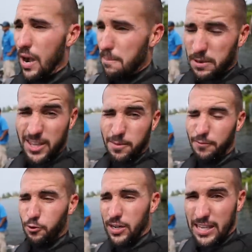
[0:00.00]
I've been there
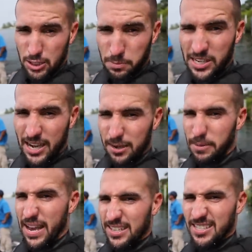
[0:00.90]
before to catch peacock
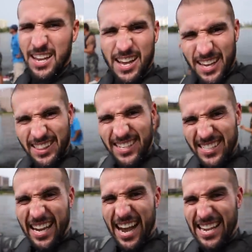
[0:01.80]
bass.
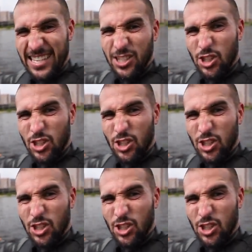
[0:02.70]
This guy is